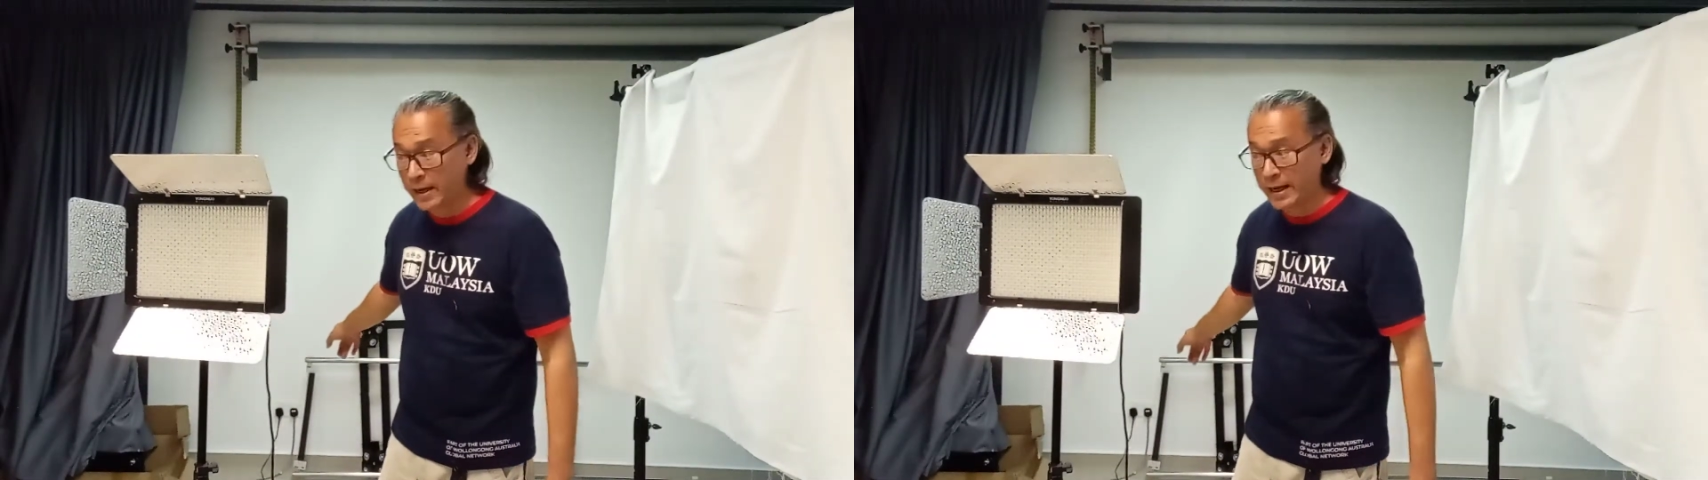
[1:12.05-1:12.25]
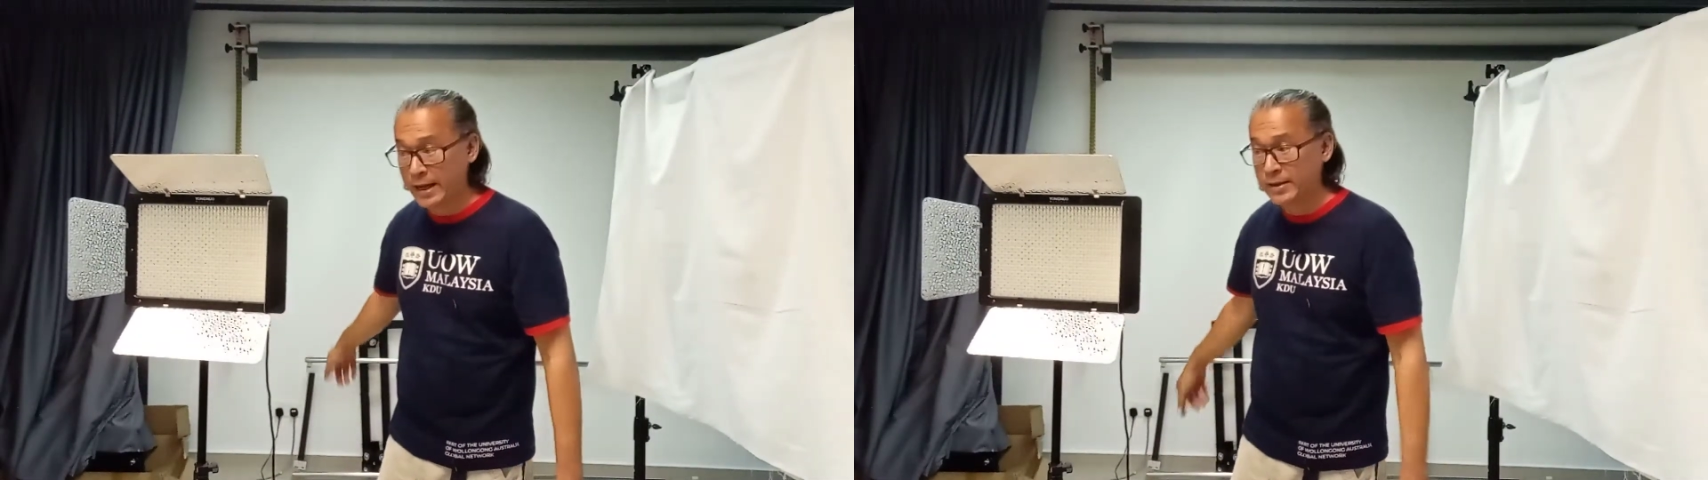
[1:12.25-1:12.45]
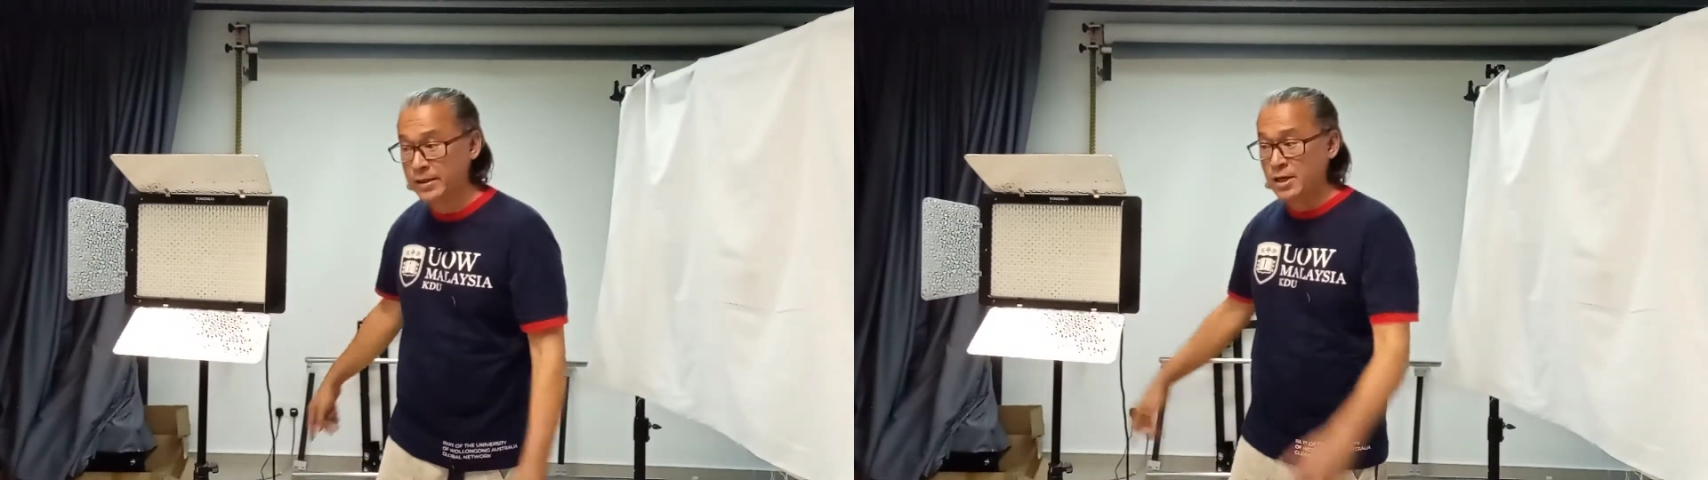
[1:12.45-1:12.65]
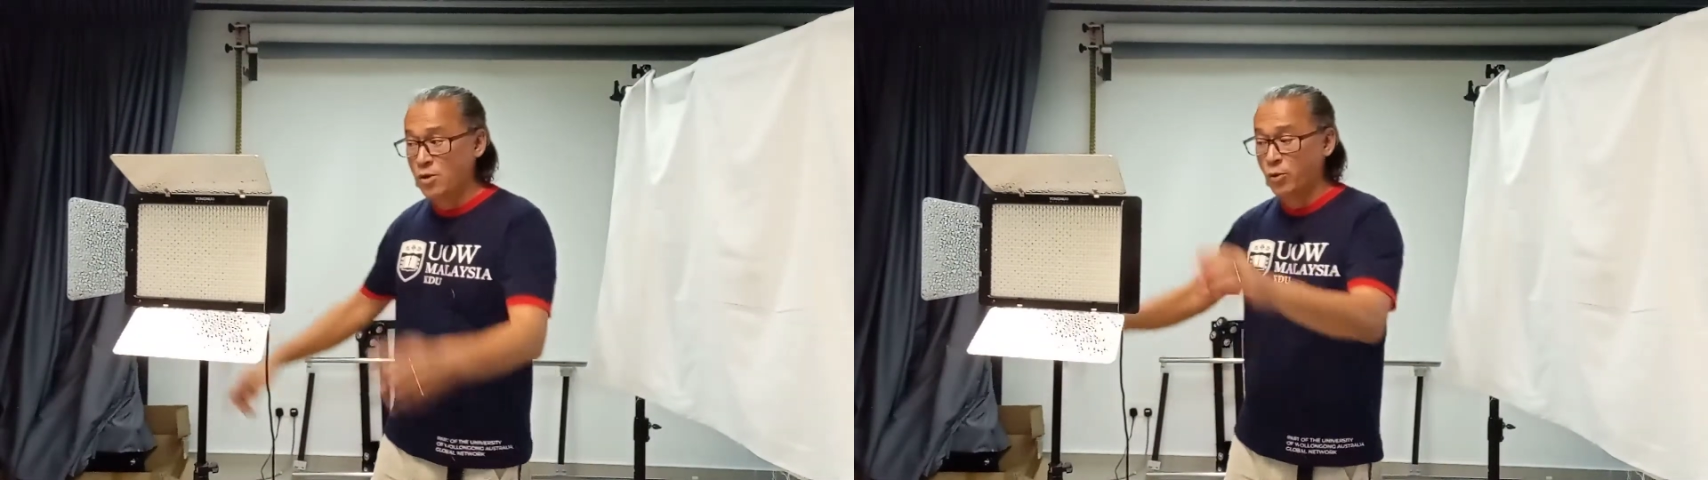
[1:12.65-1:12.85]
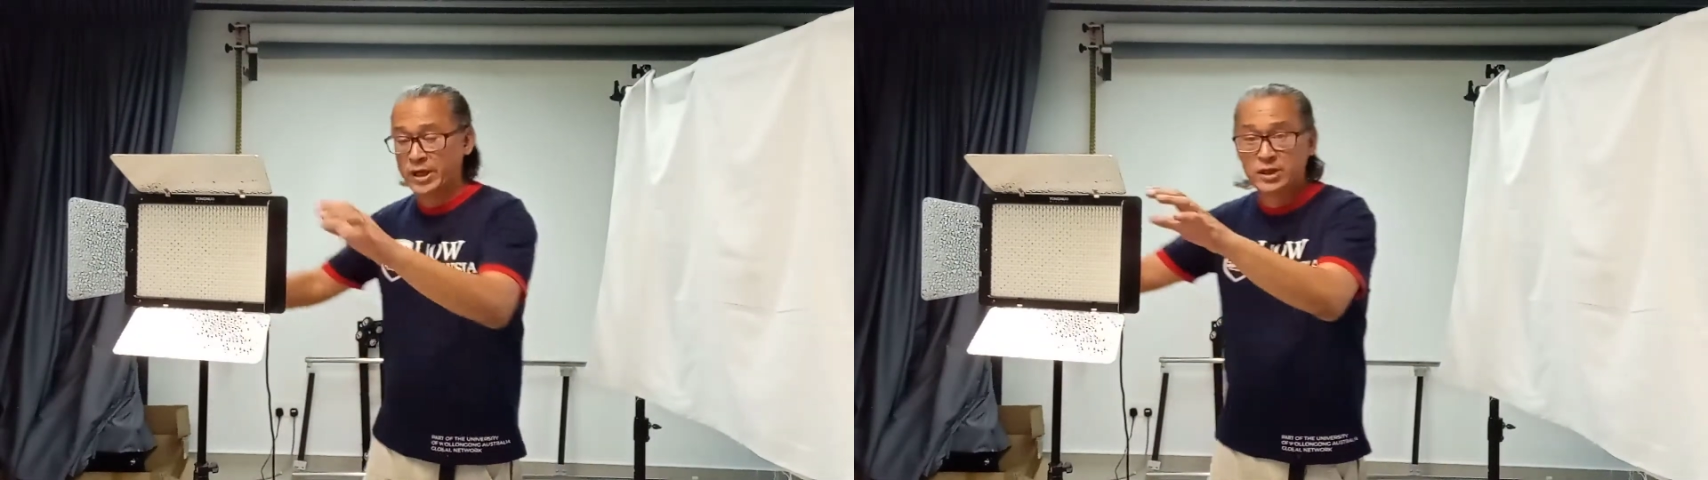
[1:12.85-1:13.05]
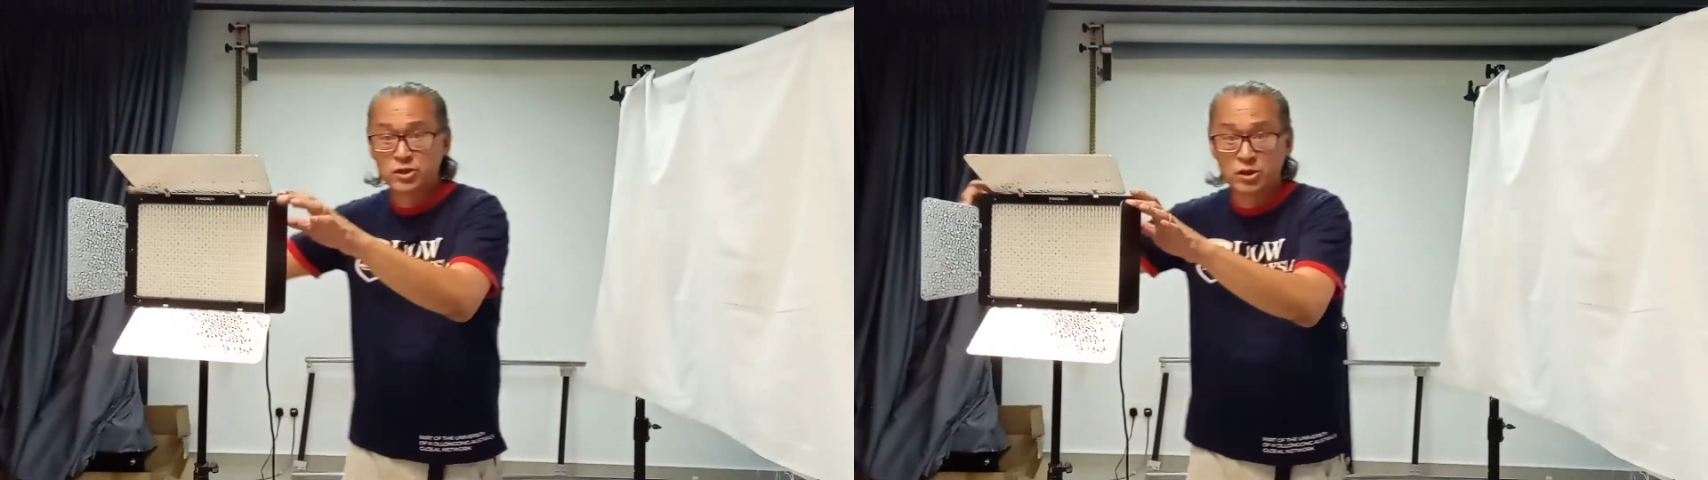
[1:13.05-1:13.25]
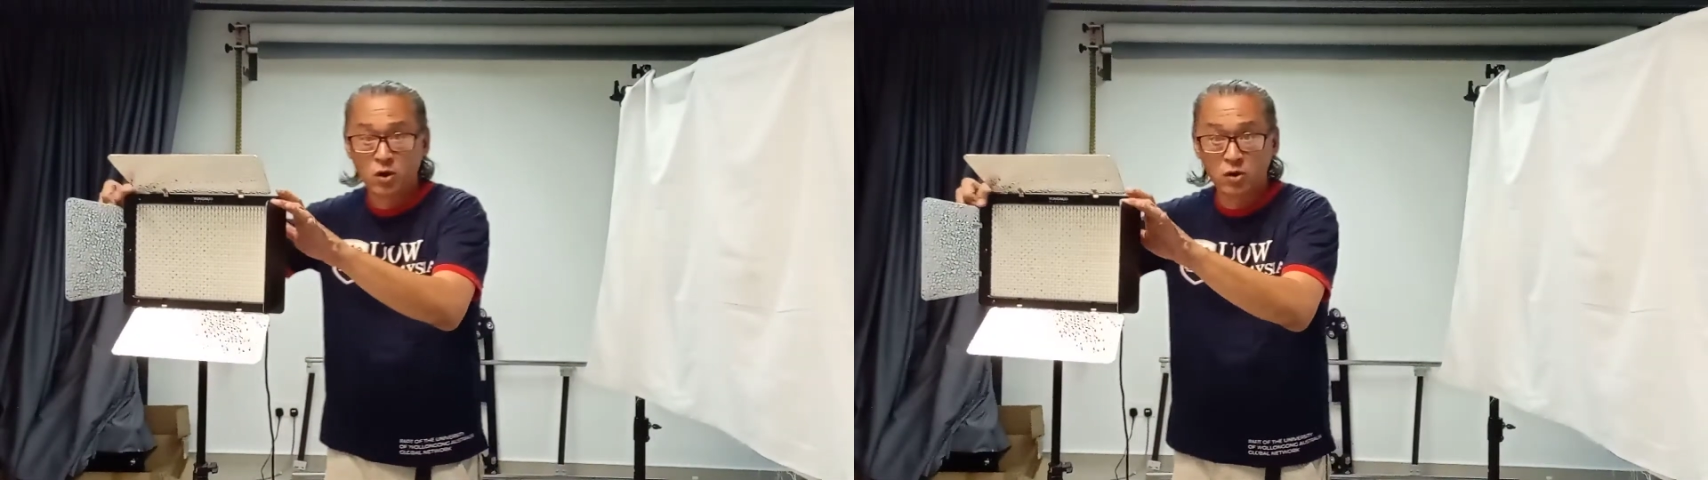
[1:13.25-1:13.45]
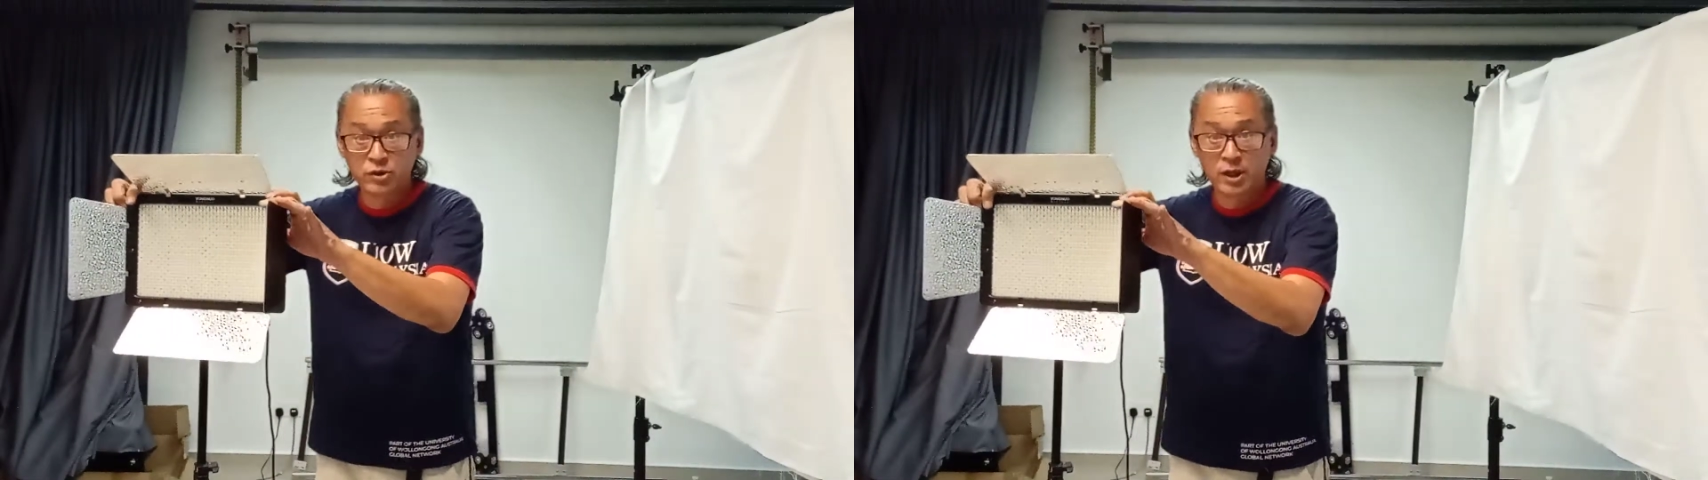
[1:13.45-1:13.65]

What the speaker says: and when I turn on the